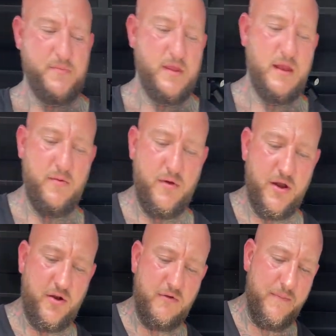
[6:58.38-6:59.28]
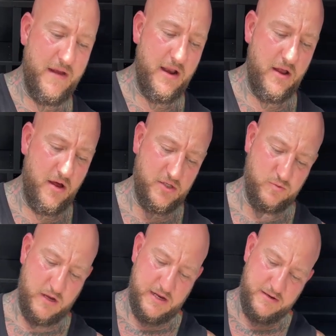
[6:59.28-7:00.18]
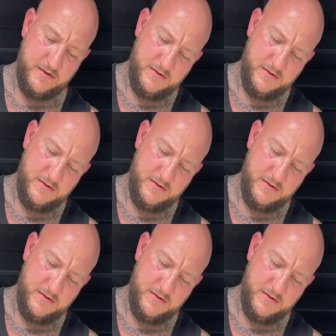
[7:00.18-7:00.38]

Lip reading: And then we're going to grab that last one